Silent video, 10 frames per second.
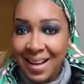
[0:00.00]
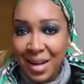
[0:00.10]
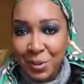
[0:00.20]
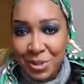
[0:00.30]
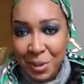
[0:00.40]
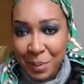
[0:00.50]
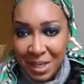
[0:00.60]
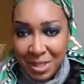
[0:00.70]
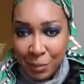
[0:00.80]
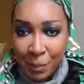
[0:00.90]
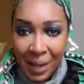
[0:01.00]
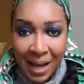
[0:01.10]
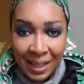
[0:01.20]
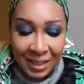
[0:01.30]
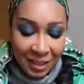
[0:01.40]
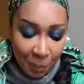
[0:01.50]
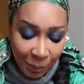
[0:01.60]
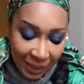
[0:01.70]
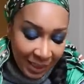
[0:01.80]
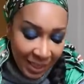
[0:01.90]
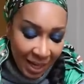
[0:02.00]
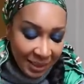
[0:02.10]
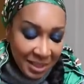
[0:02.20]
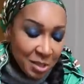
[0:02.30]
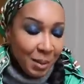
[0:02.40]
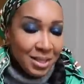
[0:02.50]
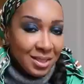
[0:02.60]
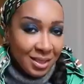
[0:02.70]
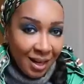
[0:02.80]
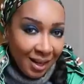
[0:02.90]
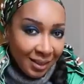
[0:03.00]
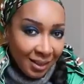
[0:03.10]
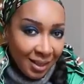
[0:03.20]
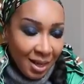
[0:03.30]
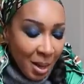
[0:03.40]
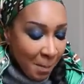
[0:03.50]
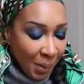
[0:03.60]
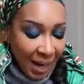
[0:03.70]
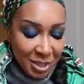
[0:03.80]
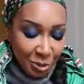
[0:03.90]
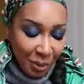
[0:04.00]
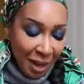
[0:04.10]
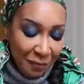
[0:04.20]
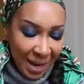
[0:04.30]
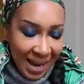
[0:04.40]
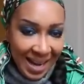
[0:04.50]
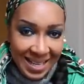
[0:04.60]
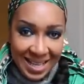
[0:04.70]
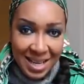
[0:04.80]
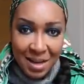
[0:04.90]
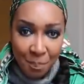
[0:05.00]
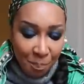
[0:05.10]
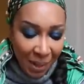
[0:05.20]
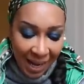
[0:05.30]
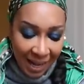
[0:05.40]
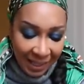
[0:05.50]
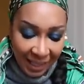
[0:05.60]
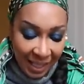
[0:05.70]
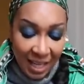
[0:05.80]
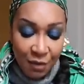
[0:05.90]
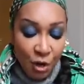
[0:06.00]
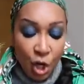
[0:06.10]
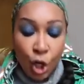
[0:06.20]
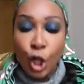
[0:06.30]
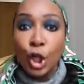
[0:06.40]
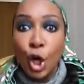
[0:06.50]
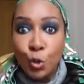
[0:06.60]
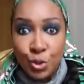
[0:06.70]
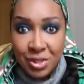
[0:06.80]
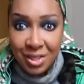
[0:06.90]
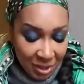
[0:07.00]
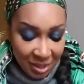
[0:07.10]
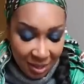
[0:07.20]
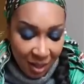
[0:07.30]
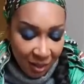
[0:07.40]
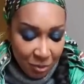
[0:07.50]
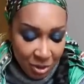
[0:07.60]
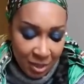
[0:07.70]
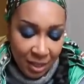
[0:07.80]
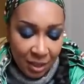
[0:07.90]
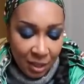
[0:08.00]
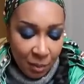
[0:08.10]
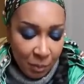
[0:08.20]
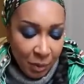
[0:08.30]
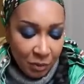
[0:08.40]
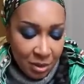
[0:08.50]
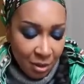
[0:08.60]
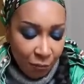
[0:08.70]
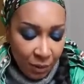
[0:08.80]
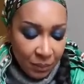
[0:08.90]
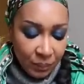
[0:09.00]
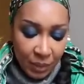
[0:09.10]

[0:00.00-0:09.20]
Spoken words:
I also picked up a bag in a completely unexpected color, but I do not have any bag even close to this color. I'm just taking a couple of bit of the stuffing.